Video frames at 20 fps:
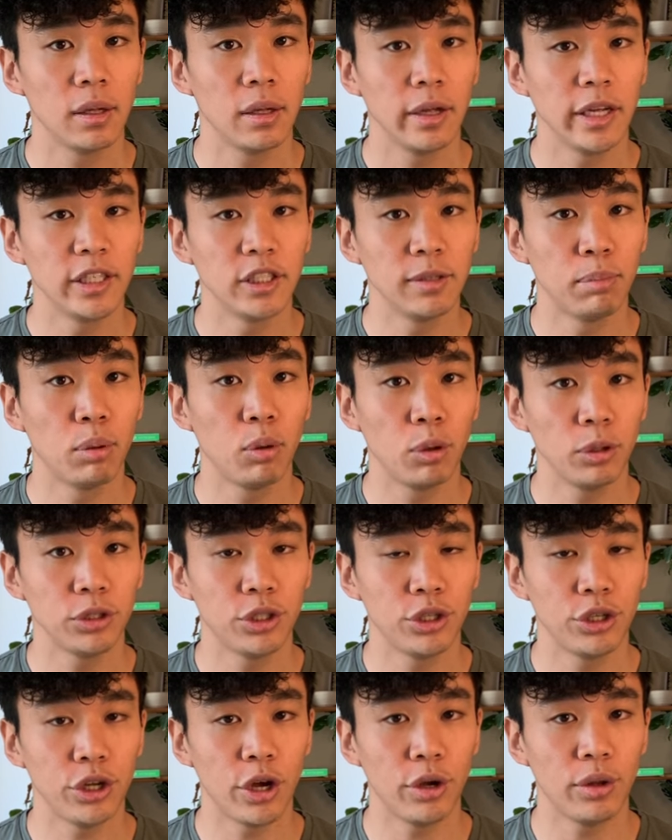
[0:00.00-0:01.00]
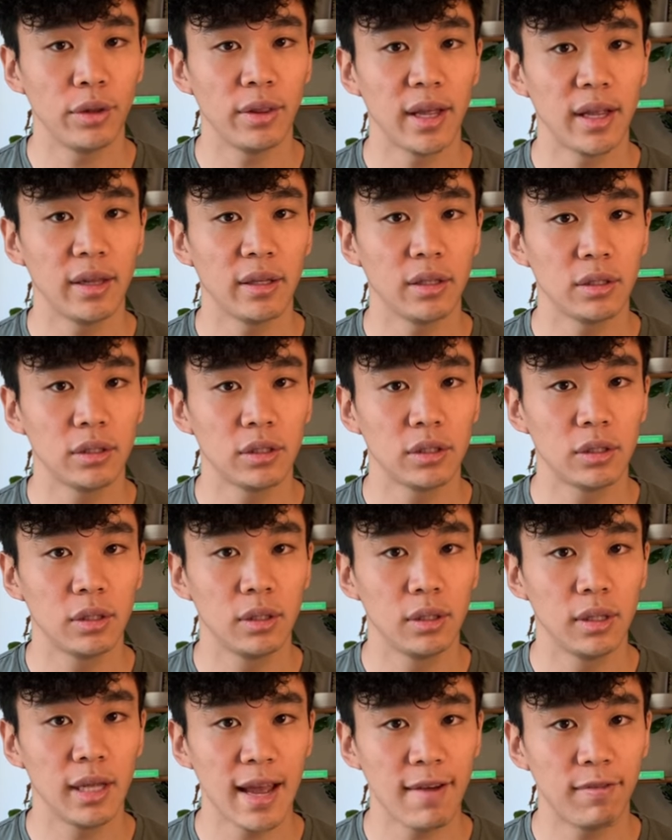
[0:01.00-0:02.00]
It's important to note that the
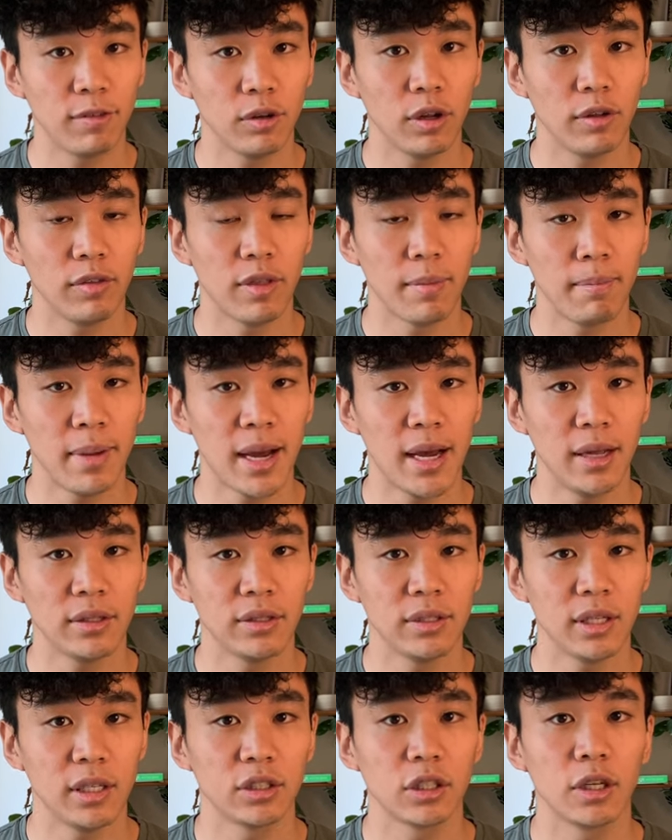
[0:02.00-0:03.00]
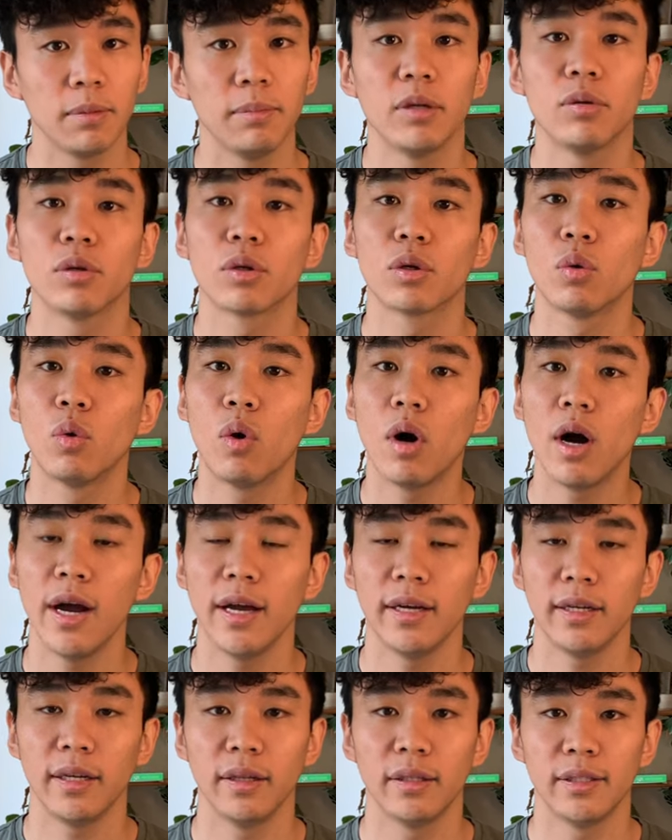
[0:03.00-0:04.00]
level of the maths that's going to be
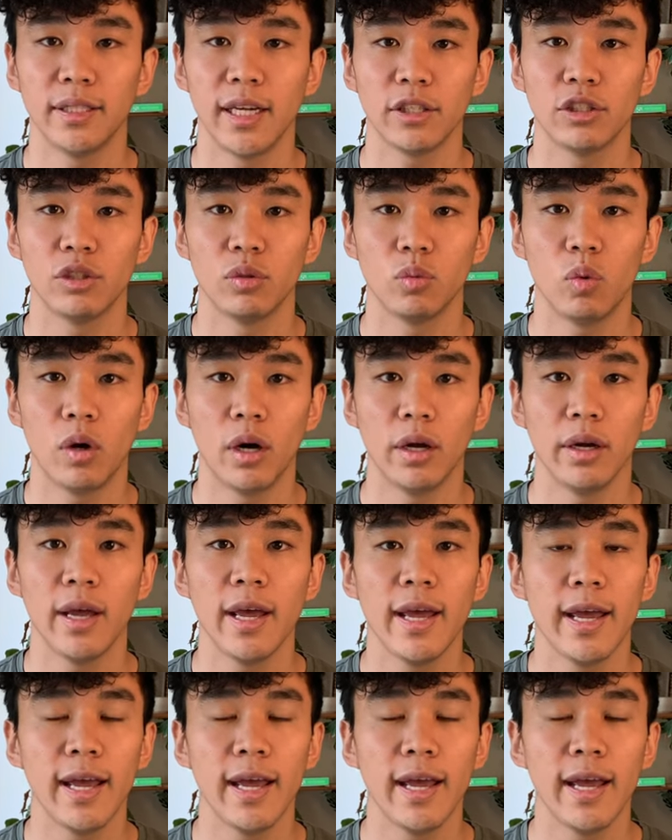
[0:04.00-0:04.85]
required in section 1